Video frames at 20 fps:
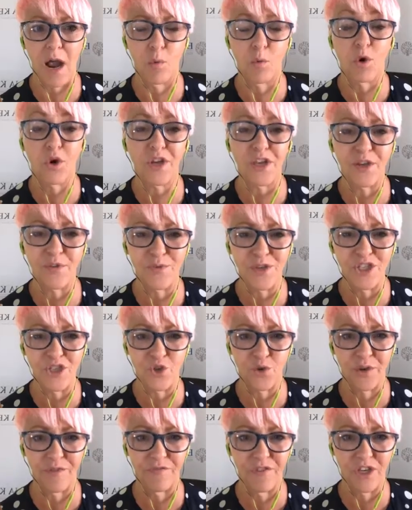working with
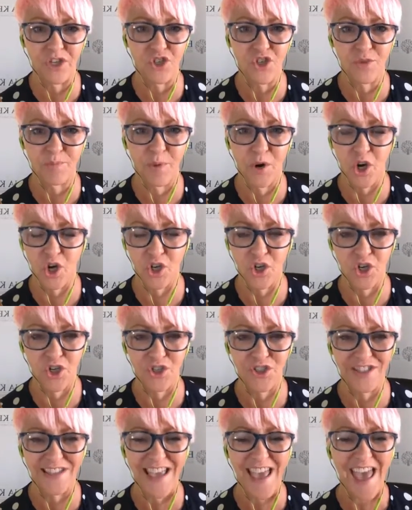joint venture
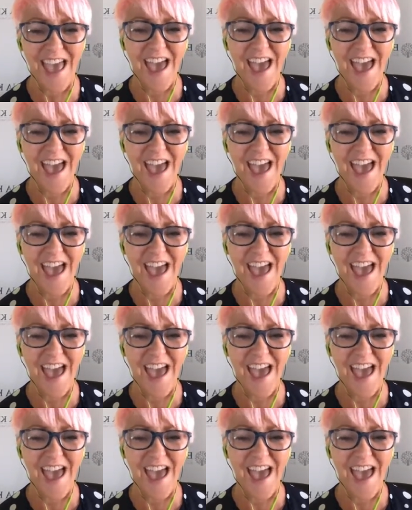partners.